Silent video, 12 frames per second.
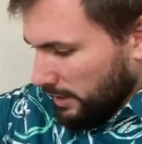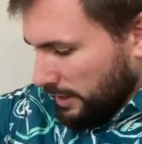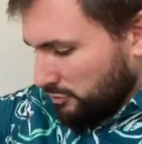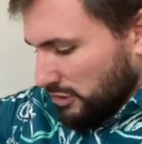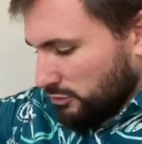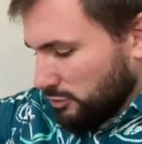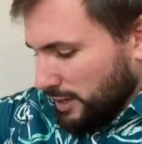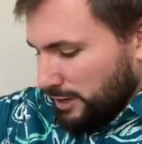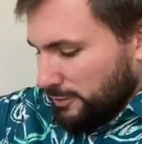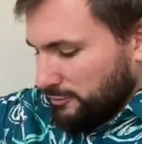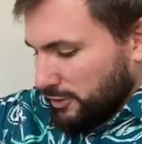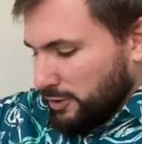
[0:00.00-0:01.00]
and just to kind
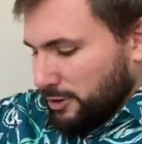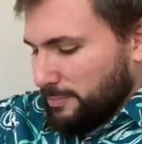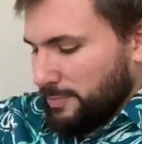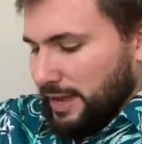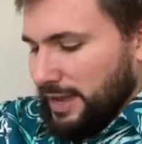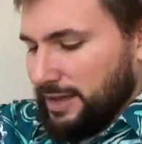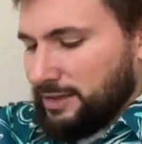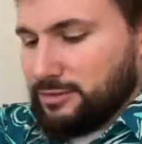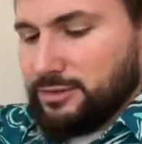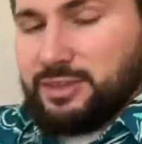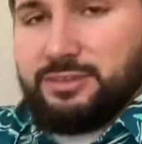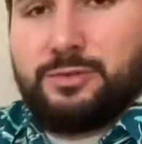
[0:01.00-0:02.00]
of compare, so
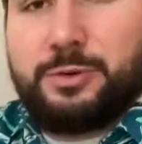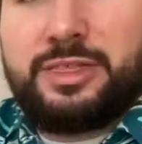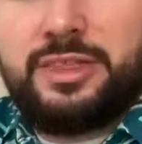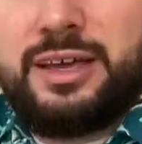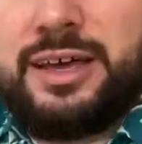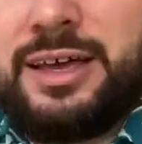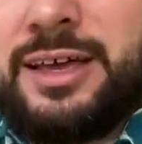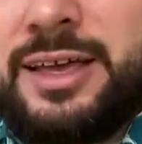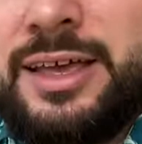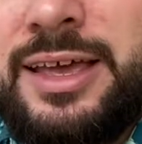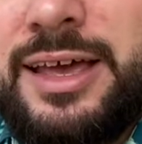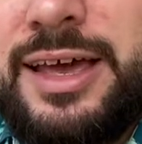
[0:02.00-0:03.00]
this is what the
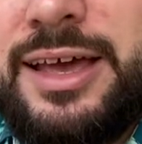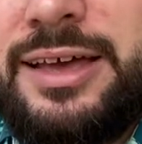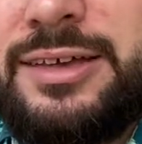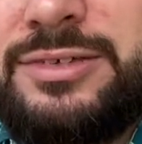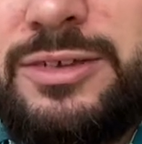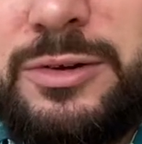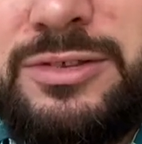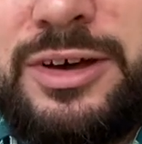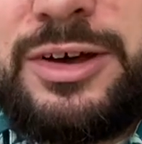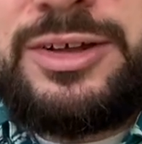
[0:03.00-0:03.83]
uh, stones are going